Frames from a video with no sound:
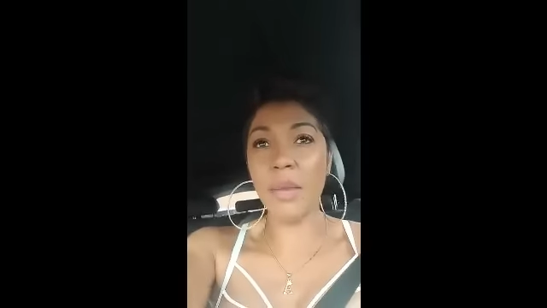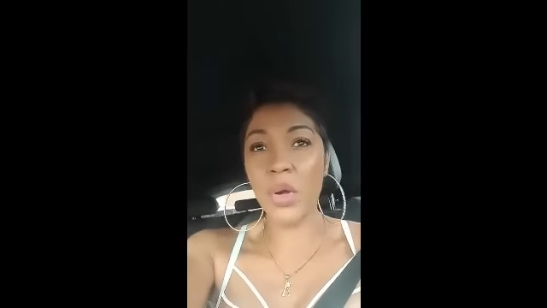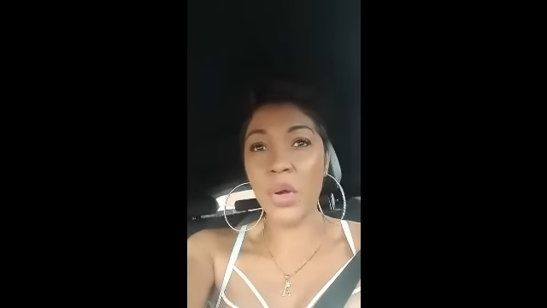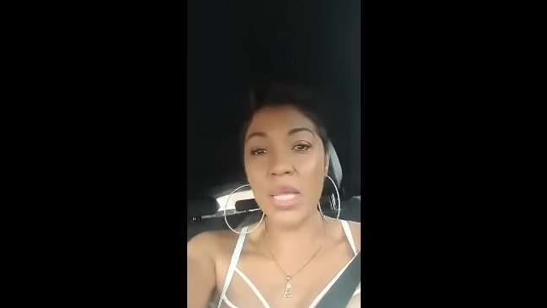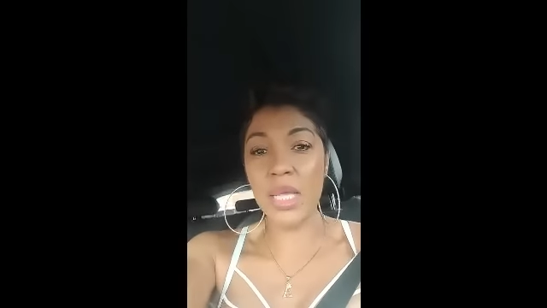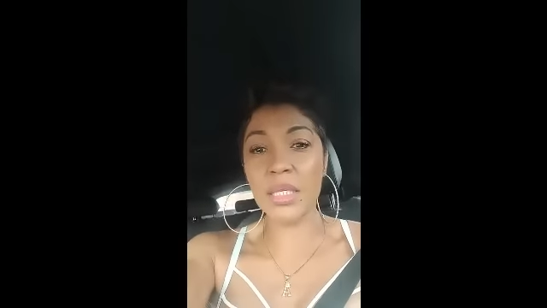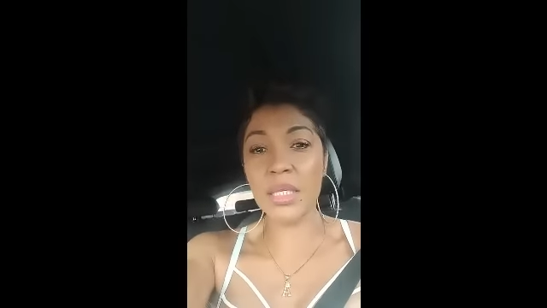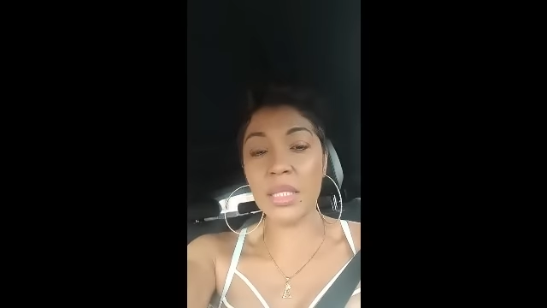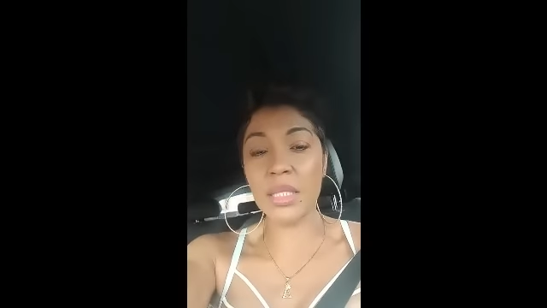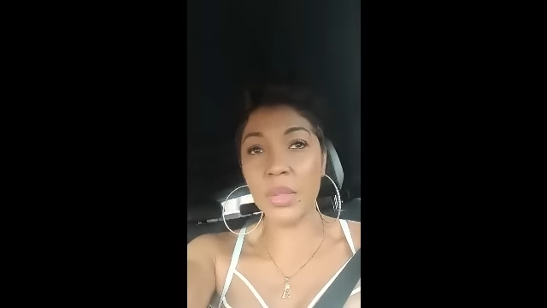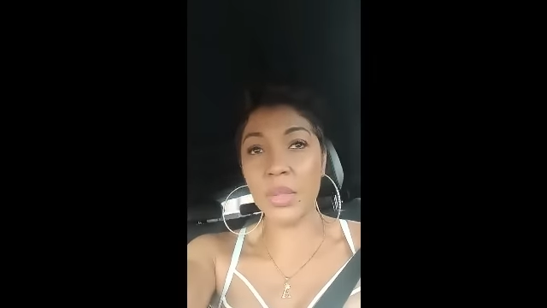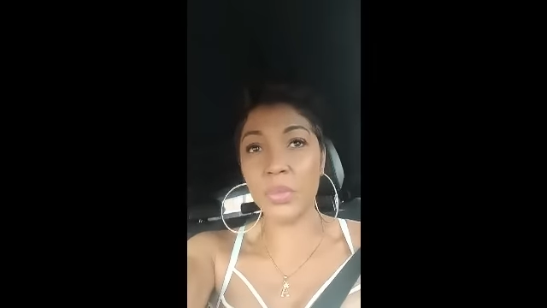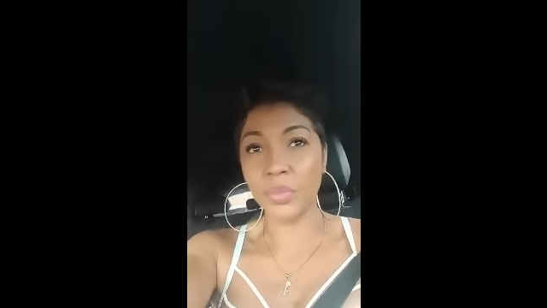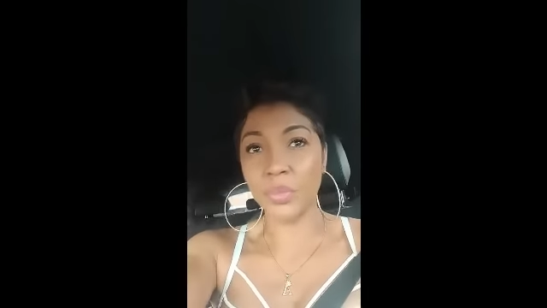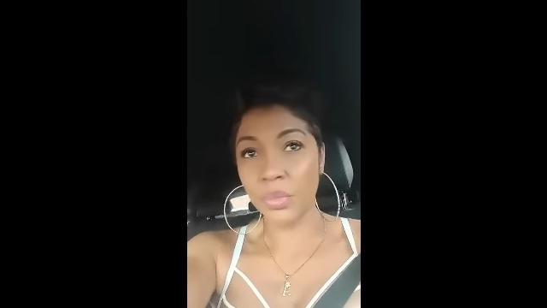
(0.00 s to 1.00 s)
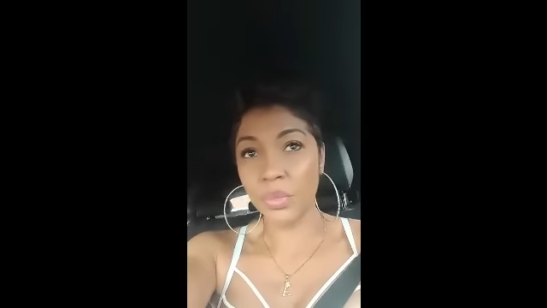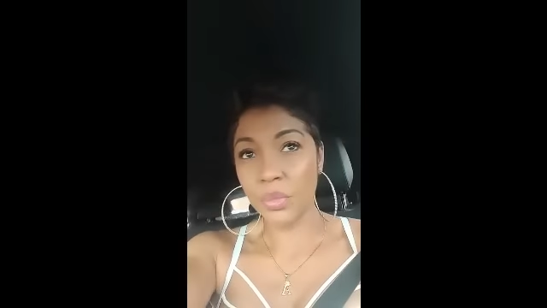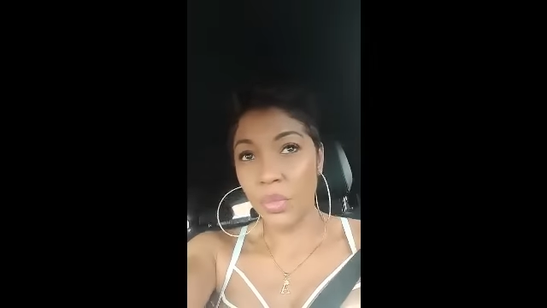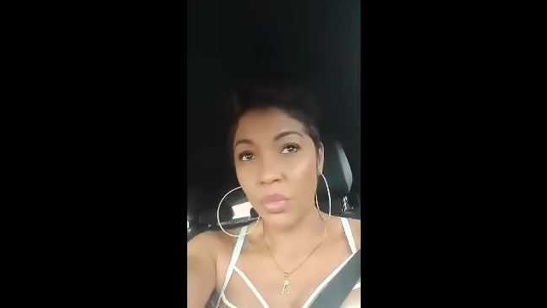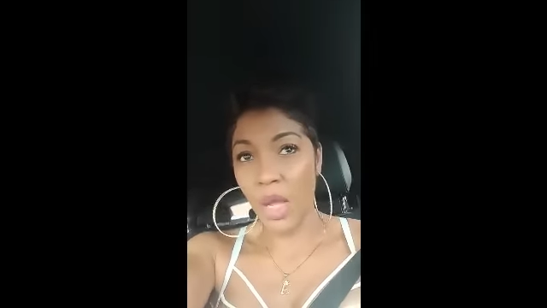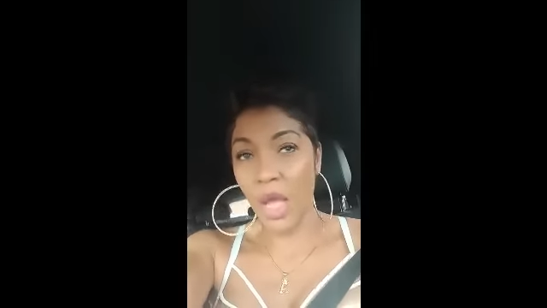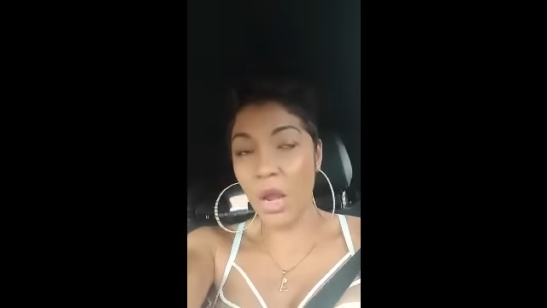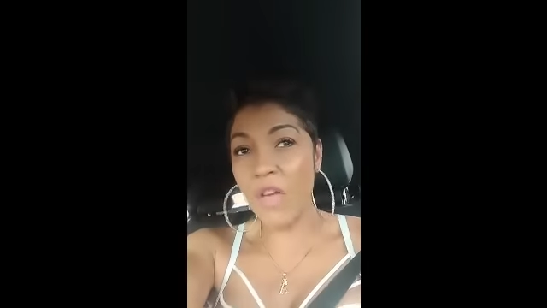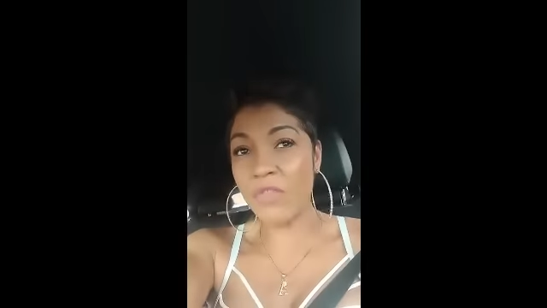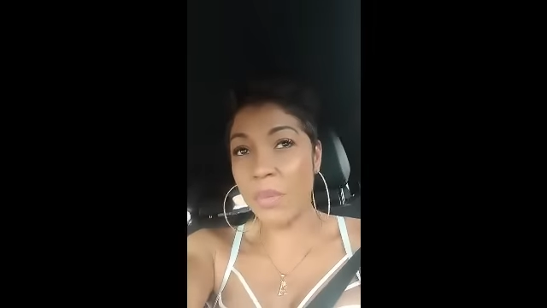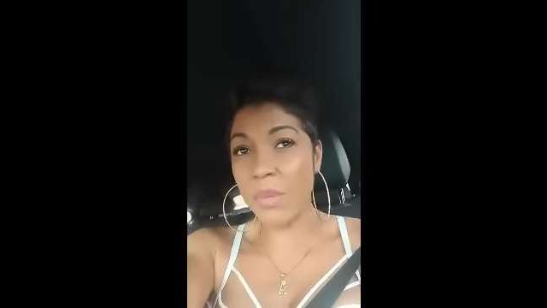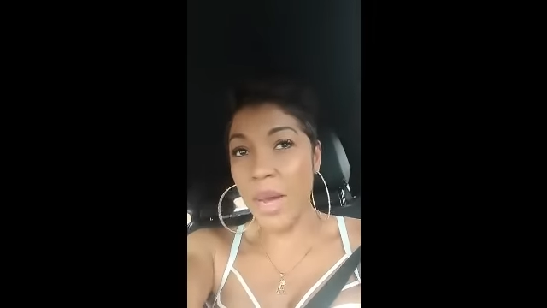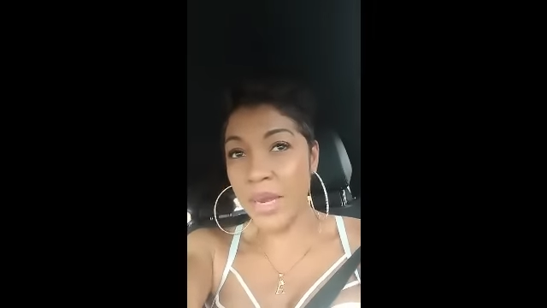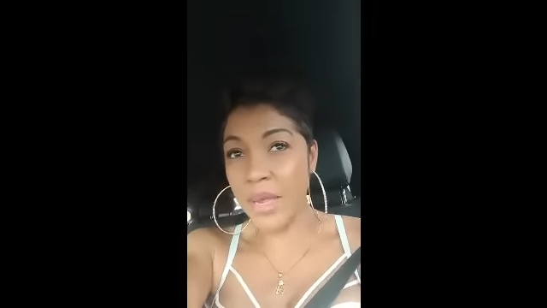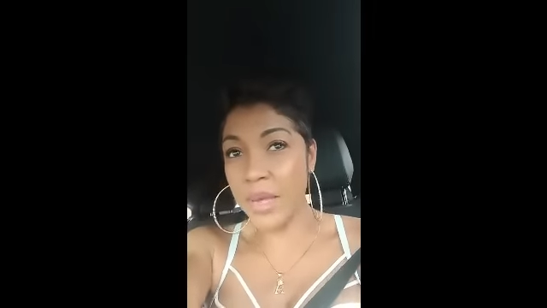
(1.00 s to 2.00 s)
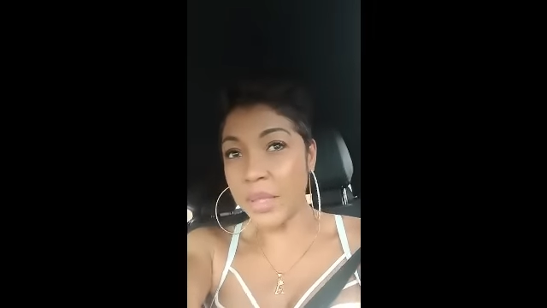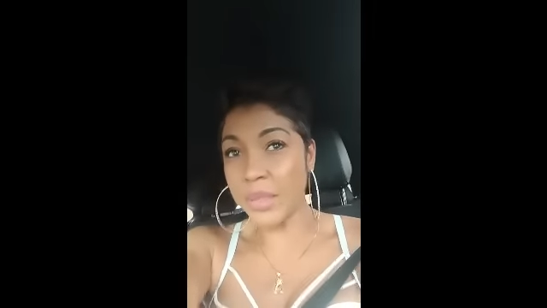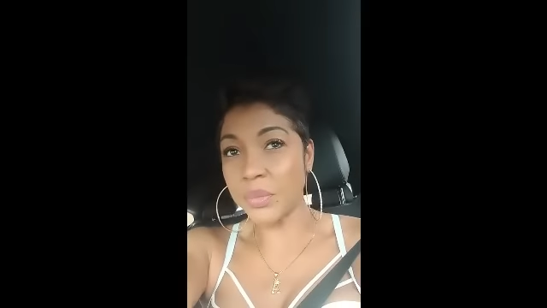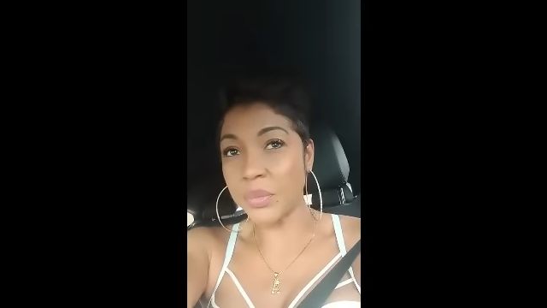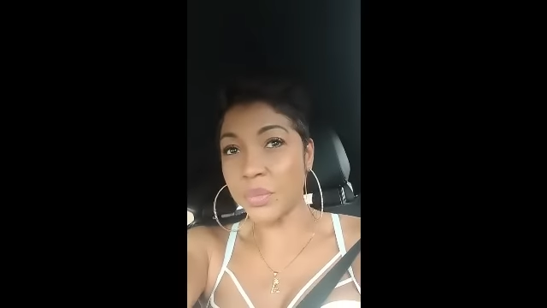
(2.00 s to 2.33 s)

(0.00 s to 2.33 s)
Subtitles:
but at the same time, you don't know